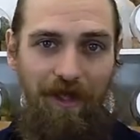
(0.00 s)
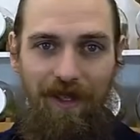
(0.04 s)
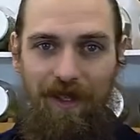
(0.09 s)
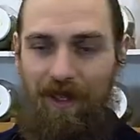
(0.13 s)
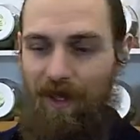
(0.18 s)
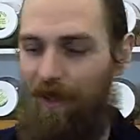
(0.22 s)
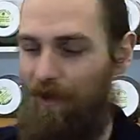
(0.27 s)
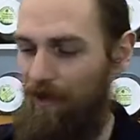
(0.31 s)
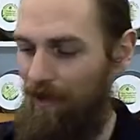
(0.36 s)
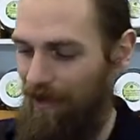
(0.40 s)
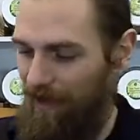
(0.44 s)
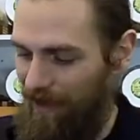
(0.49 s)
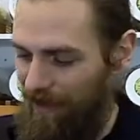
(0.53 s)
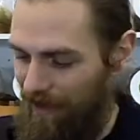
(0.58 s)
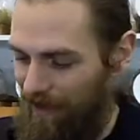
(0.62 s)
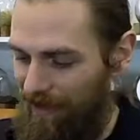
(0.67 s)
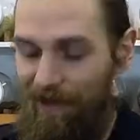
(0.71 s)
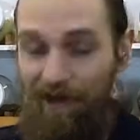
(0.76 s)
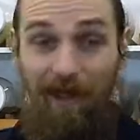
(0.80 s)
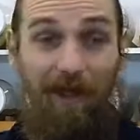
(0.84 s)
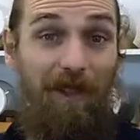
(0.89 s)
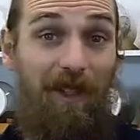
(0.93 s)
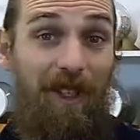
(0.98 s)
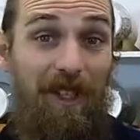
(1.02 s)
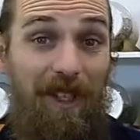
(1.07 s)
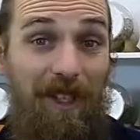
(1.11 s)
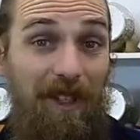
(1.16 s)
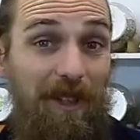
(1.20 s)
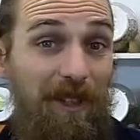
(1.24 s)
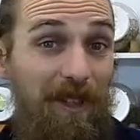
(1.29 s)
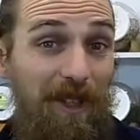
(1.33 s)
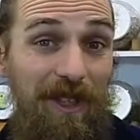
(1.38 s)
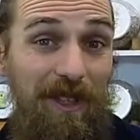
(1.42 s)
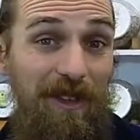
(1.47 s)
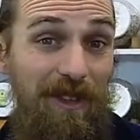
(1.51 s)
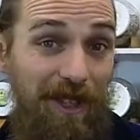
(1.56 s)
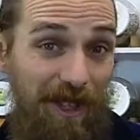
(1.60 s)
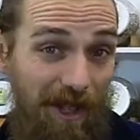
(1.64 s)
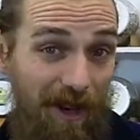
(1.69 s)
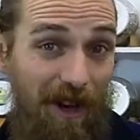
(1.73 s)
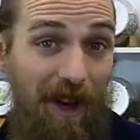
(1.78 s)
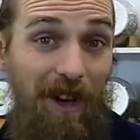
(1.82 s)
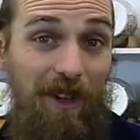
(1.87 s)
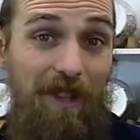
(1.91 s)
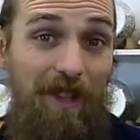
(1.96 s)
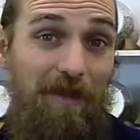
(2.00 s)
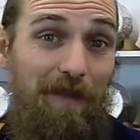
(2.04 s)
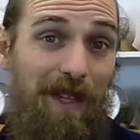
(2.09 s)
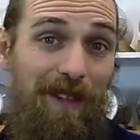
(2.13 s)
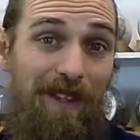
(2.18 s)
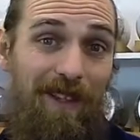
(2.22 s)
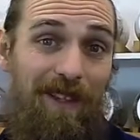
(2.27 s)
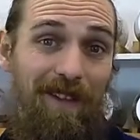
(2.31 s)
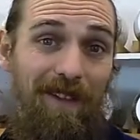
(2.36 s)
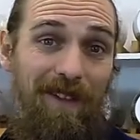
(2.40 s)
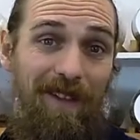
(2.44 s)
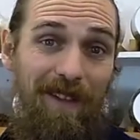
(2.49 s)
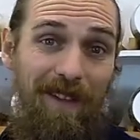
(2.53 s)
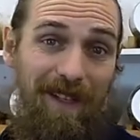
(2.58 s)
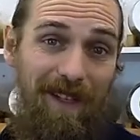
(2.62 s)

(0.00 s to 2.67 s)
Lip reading: So learning a good decoction method